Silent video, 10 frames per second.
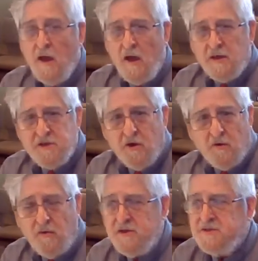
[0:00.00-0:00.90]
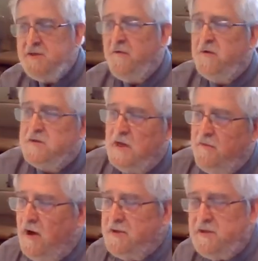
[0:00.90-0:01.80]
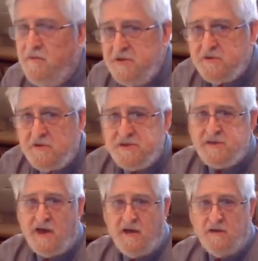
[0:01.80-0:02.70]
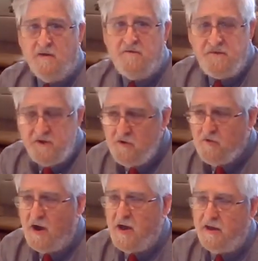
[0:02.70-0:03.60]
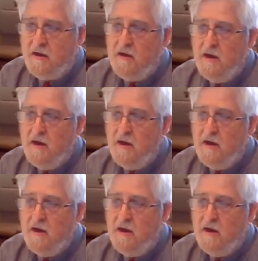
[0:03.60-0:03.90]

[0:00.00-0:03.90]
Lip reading: So, what is different about the musical style of fugue writing